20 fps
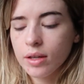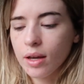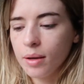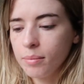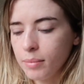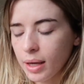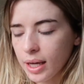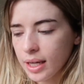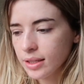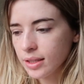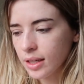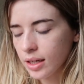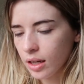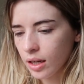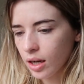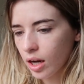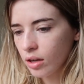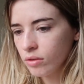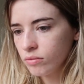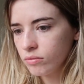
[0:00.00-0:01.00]
is amazing,
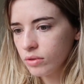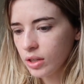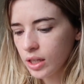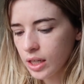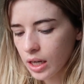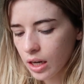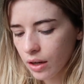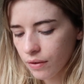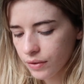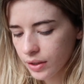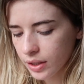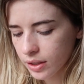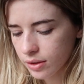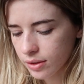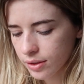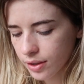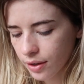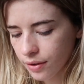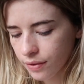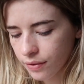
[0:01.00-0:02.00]
like I really love this
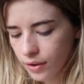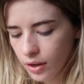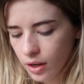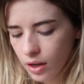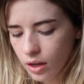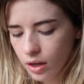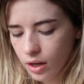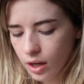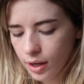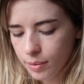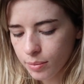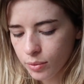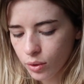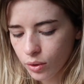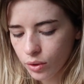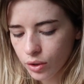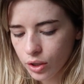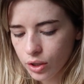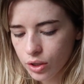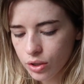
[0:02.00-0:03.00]
stuff. I'm
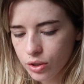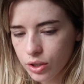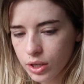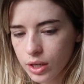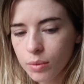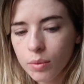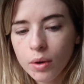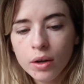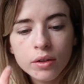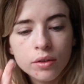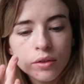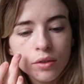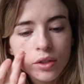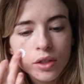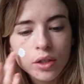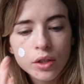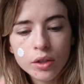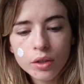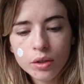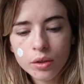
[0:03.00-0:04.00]
not usually one
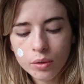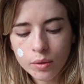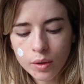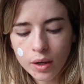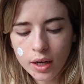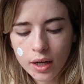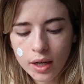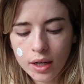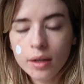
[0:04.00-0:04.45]
to